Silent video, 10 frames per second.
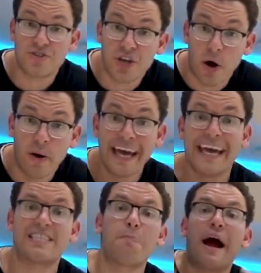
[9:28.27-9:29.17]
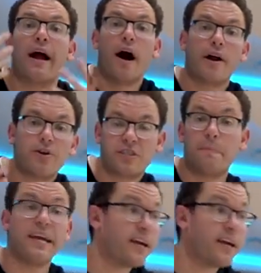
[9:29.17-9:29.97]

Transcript: So it's my honor to be